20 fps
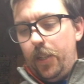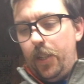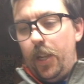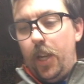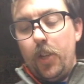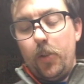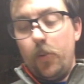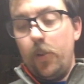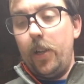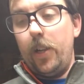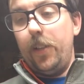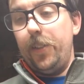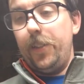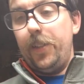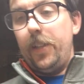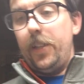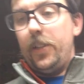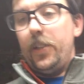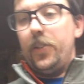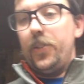And the reality
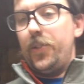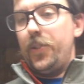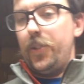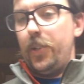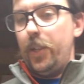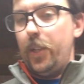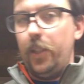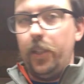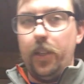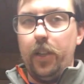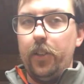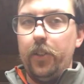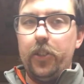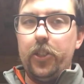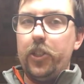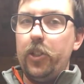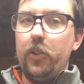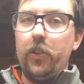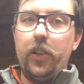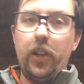is,
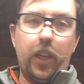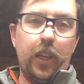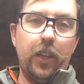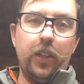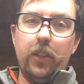unless you're kicking